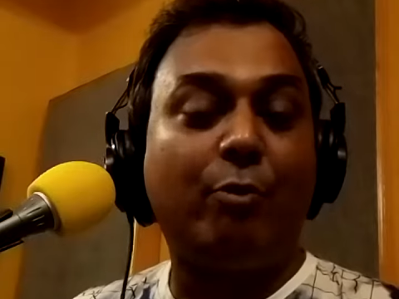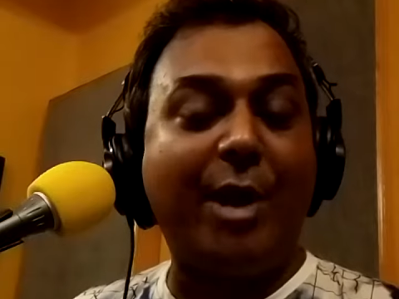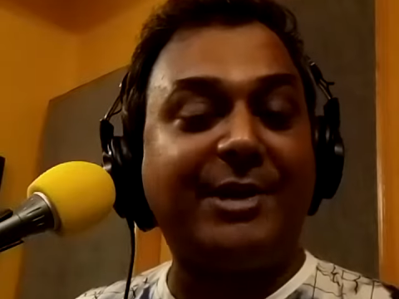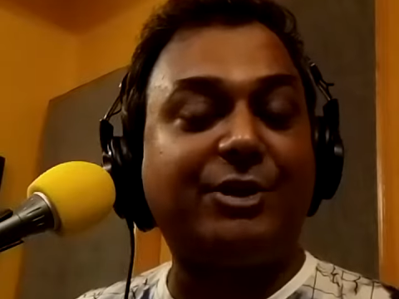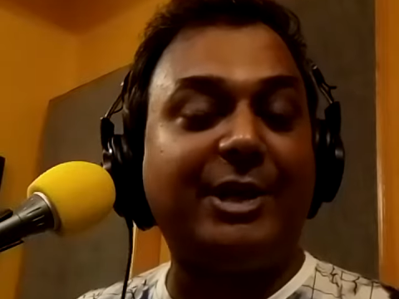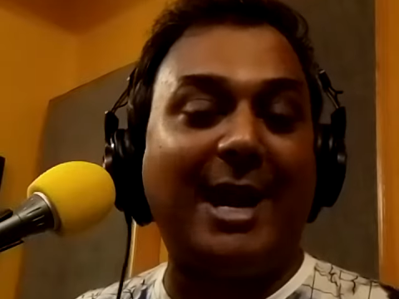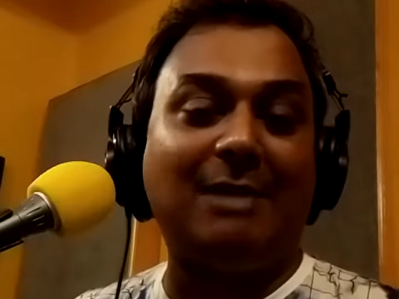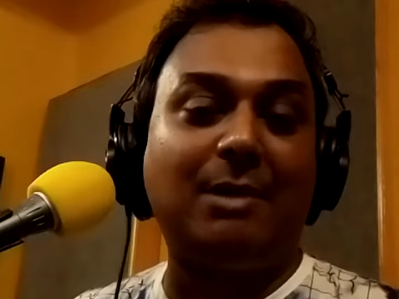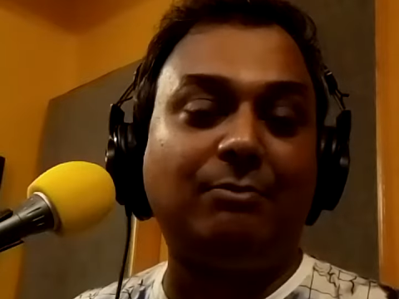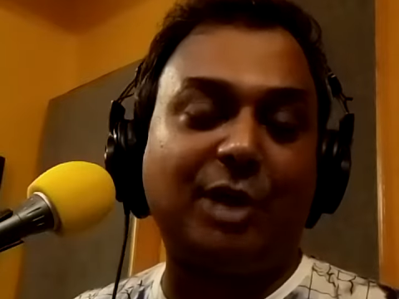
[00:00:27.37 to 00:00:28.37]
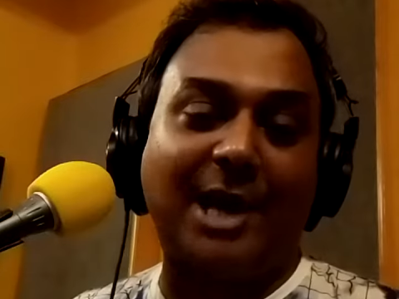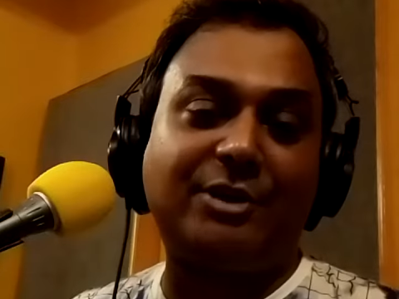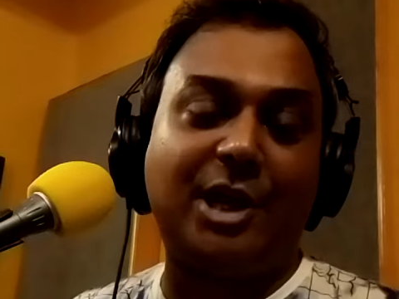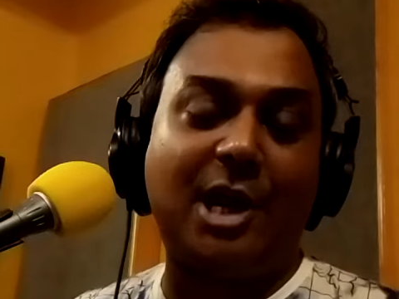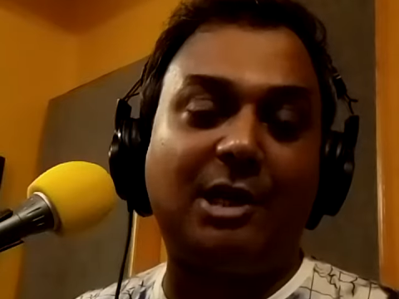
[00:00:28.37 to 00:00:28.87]
poetry album
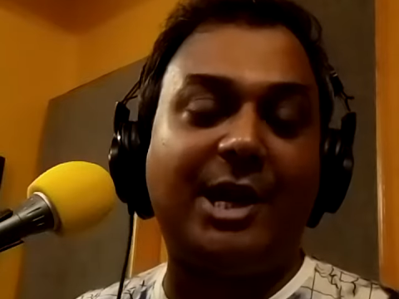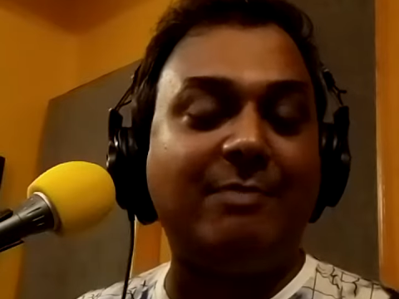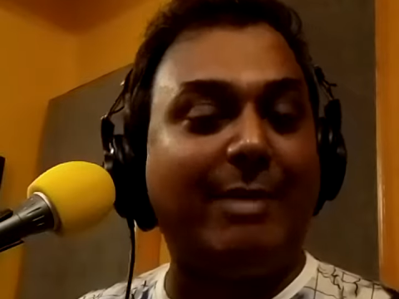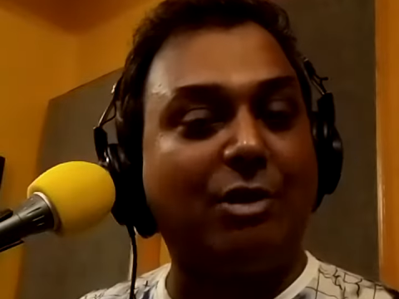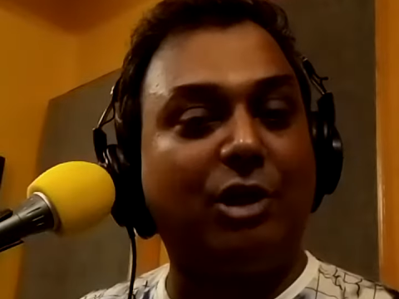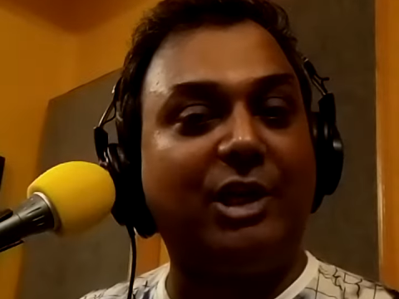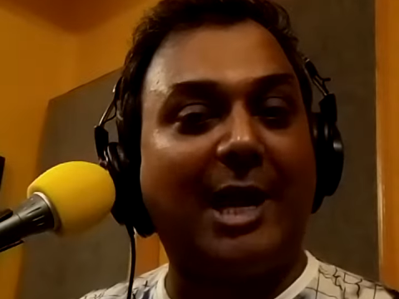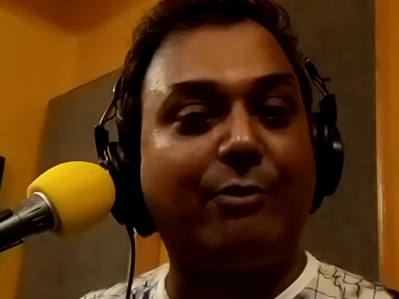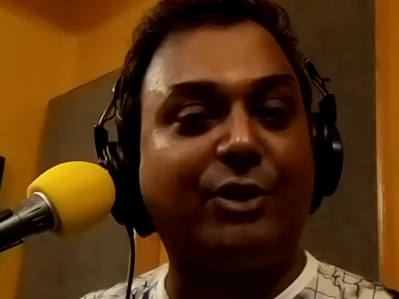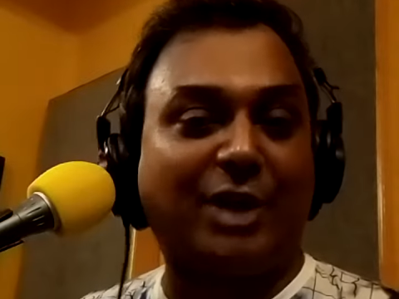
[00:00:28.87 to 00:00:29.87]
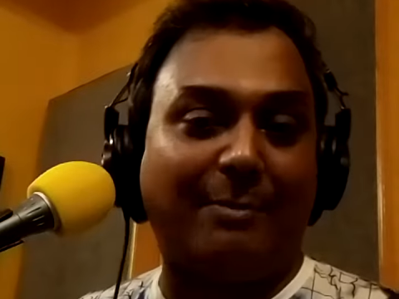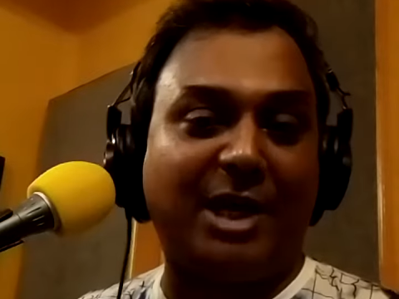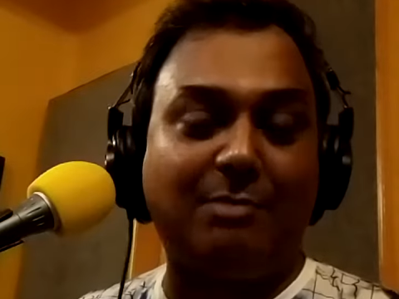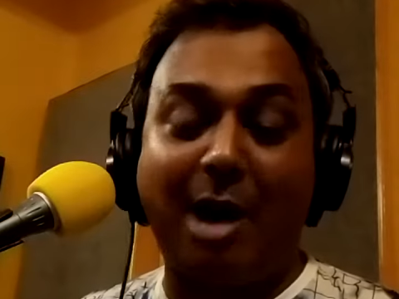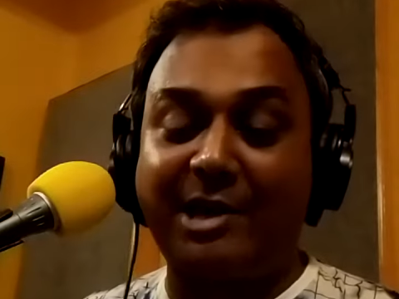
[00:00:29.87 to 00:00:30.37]
title in Bengali language
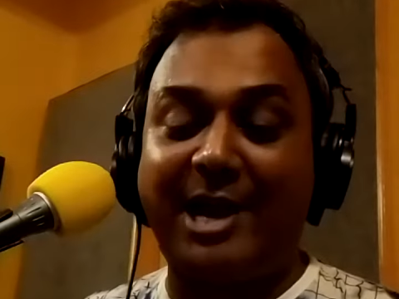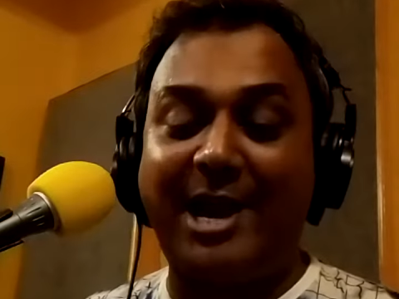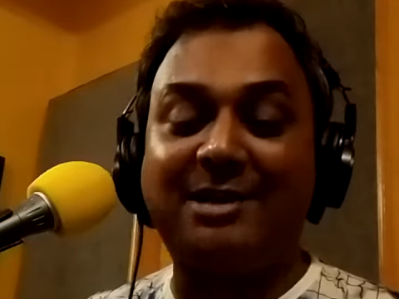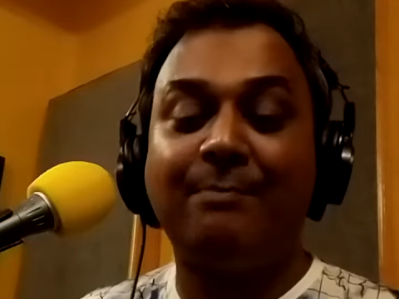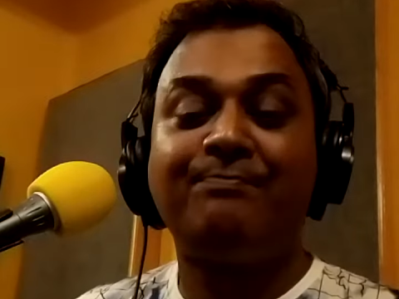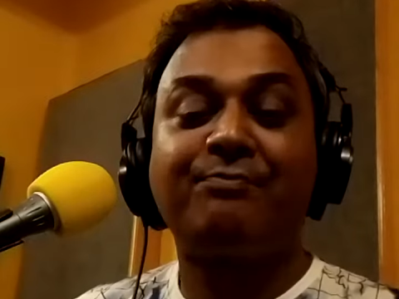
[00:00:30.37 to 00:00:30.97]
coming in market.